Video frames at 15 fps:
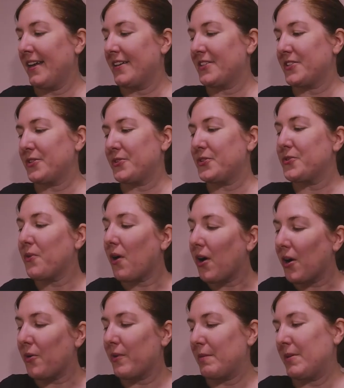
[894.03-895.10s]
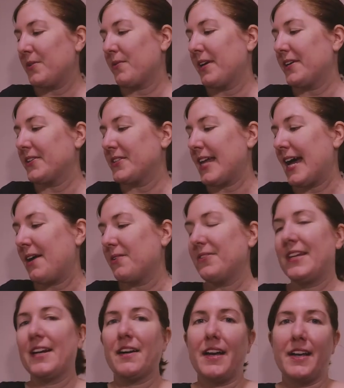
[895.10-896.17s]
So to all women runners out
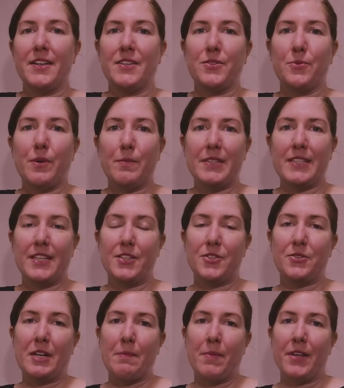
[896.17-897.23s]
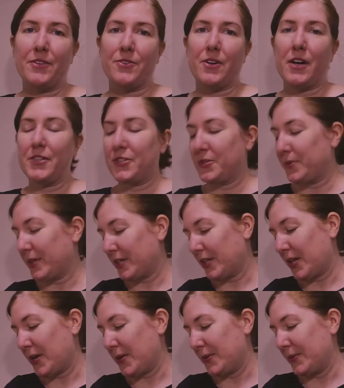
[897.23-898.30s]
there, as Women's History Month draws to a
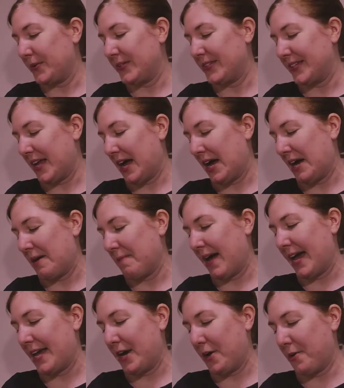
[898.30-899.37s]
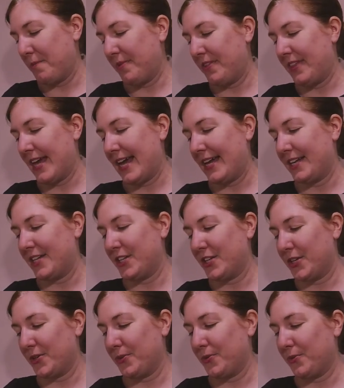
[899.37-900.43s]
close, I hope that
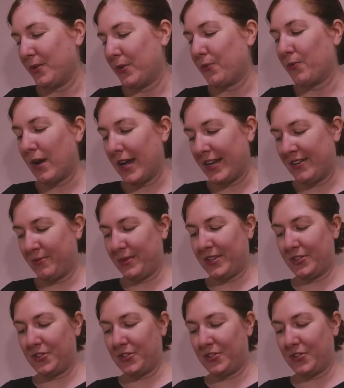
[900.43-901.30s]
you run with a